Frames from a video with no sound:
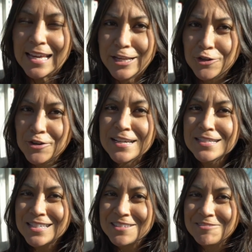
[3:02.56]
eateries.
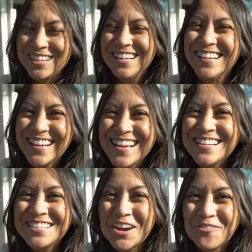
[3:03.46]

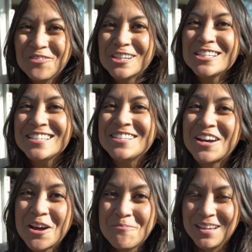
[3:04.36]
So our first
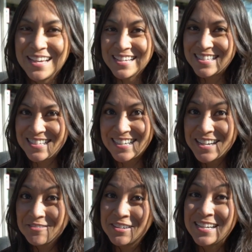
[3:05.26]
stop is
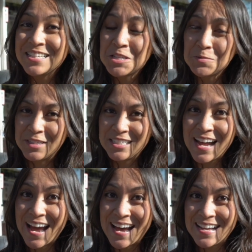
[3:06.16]
Diddy Riese, which
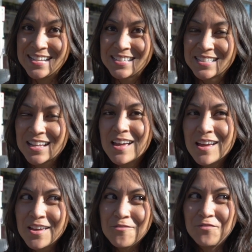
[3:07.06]
has
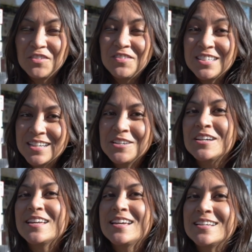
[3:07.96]
fifty cent
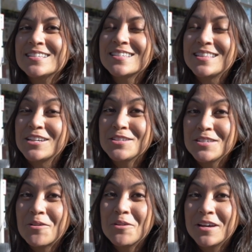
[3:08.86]
cookies. They're
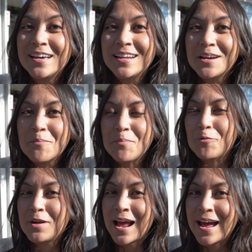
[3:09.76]
so good, but
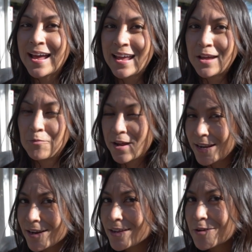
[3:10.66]
when I went
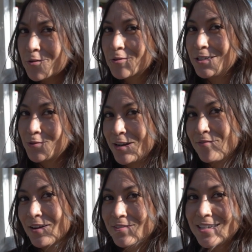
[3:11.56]
here they were only
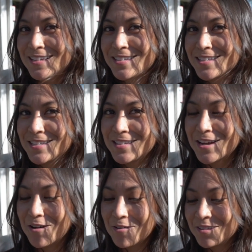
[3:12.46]
twenty-five cents, so
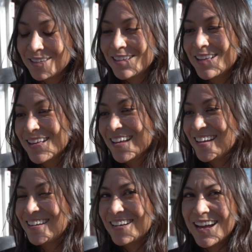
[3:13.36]

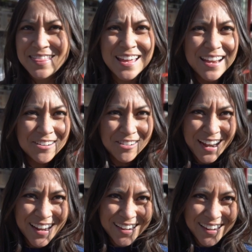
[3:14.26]
I think,
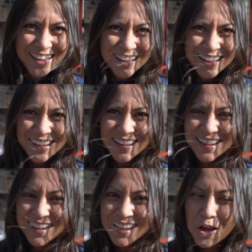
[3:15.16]
right? I think so.
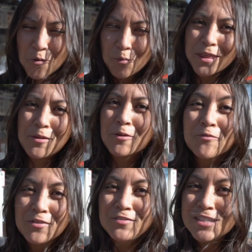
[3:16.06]
Well, they weren't
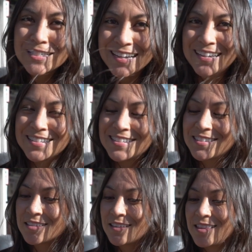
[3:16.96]
fifty cents.
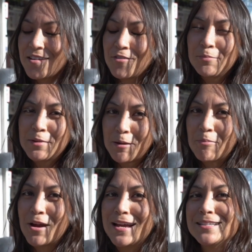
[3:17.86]
They've upped their
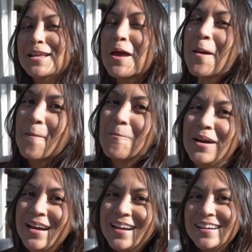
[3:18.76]
price,
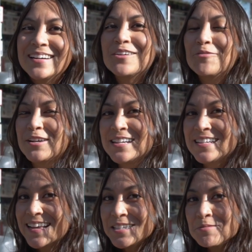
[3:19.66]
but we're gonna
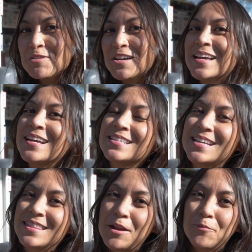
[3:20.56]
get some cookies
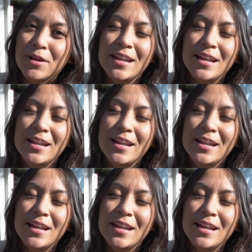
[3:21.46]
and then we're